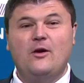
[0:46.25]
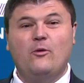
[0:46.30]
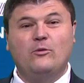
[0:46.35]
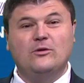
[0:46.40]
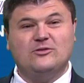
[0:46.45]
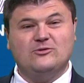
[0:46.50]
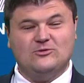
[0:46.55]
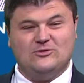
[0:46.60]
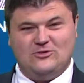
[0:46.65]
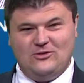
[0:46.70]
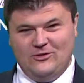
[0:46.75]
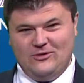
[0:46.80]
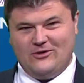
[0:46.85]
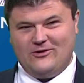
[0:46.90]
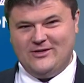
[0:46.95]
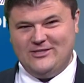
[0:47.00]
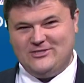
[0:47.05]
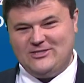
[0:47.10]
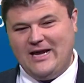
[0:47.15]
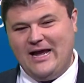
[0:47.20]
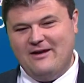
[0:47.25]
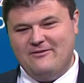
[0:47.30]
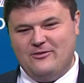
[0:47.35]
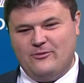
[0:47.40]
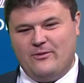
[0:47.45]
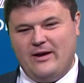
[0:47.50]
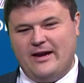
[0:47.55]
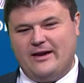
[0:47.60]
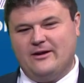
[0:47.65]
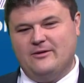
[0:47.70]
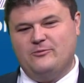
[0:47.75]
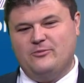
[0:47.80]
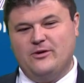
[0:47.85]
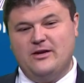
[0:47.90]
which was two degrees shy of the record.